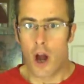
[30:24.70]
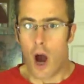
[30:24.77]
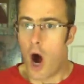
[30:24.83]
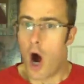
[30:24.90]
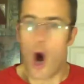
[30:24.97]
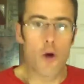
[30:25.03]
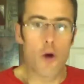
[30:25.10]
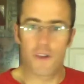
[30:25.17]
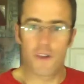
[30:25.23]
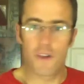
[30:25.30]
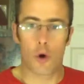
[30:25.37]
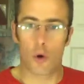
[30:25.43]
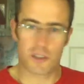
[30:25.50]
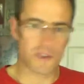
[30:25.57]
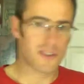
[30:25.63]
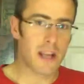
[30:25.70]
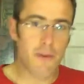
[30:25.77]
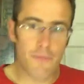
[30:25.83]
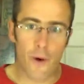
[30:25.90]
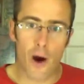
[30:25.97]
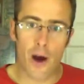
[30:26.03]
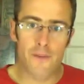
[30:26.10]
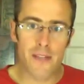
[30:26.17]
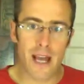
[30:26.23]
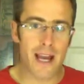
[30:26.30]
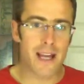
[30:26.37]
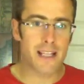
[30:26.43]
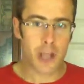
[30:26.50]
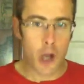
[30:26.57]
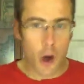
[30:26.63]
over the course of, say, 5
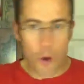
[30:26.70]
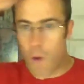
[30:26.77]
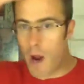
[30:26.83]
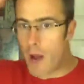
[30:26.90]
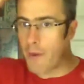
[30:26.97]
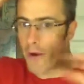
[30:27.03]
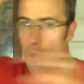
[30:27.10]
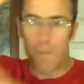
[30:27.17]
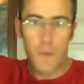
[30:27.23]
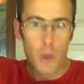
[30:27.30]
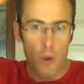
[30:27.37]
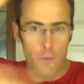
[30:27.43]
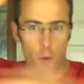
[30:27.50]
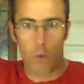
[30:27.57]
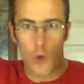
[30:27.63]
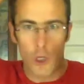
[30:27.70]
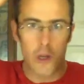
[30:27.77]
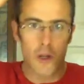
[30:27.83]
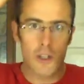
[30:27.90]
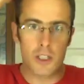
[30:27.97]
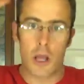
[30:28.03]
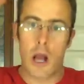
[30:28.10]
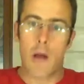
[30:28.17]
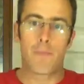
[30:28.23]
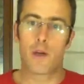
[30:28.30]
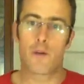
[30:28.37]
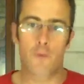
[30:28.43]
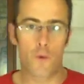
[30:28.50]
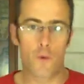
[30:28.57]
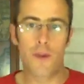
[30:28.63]
days, where we got beautiful woodlands,
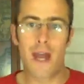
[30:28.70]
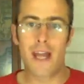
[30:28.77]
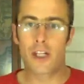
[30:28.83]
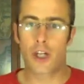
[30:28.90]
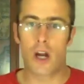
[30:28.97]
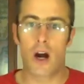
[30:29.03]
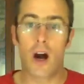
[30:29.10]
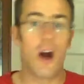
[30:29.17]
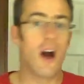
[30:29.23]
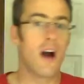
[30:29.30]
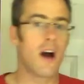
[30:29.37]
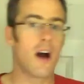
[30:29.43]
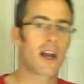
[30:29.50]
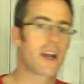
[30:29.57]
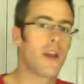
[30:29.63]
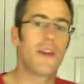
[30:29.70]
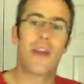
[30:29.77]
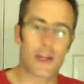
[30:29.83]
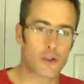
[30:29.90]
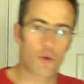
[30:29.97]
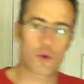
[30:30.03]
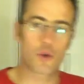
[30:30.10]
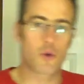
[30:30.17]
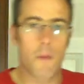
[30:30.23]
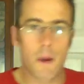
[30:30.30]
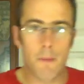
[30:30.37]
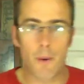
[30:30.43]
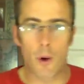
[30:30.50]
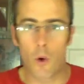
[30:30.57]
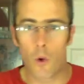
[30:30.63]
beautiful nature, like a natural swimming
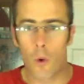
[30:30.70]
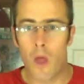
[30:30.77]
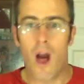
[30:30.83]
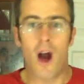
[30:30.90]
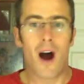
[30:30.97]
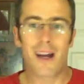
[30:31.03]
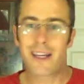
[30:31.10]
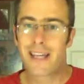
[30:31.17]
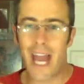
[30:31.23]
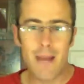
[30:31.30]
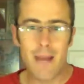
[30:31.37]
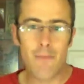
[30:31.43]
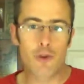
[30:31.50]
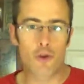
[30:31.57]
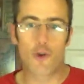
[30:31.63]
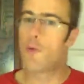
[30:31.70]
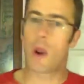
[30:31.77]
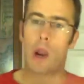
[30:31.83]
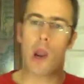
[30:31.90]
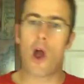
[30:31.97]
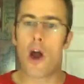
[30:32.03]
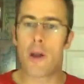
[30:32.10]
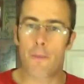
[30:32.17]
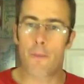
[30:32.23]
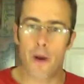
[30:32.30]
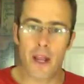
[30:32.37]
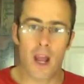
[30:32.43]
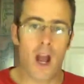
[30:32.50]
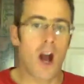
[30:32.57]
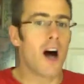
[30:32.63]
pool, a games room, a
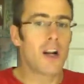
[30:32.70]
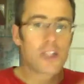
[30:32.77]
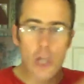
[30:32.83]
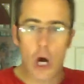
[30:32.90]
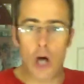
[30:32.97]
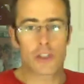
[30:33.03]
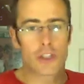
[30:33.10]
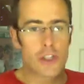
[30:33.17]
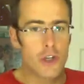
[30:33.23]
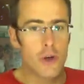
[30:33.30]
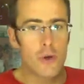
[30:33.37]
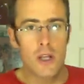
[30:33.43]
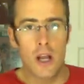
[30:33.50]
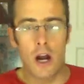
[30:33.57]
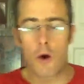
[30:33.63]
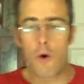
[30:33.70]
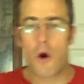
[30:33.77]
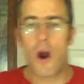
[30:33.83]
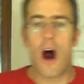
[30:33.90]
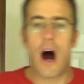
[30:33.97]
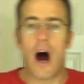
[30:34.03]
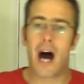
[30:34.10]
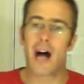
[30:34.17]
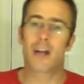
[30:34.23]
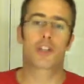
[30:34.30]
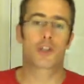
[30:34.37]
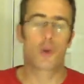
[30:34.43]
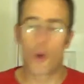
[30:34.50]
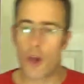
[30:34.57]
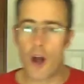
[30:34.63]
library, a dance studio, a
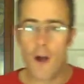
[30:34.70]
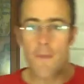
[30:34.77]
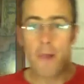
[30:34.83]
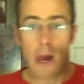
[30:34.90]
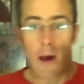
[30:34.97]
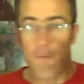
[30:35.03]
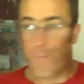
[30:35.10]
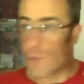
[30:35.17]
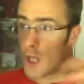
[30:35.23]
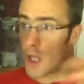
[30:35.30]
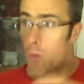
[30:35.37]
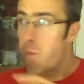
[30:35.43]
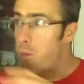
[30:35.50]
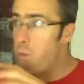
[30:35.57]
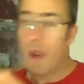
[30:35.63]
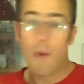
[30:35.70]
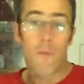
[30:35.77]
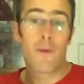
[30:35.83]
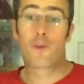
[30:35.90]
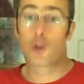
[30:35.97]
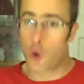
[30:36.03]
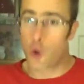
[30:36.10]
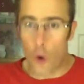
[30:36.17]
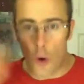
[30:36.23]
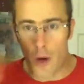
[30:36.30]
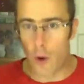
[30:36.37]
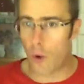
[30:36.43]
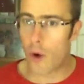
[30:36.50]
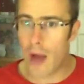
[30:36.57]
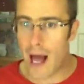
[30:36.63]
sauna. We've drawn it
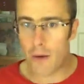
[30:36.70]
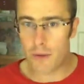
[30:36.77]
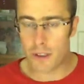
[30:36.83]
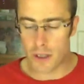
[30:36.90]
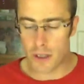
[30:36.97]
all out,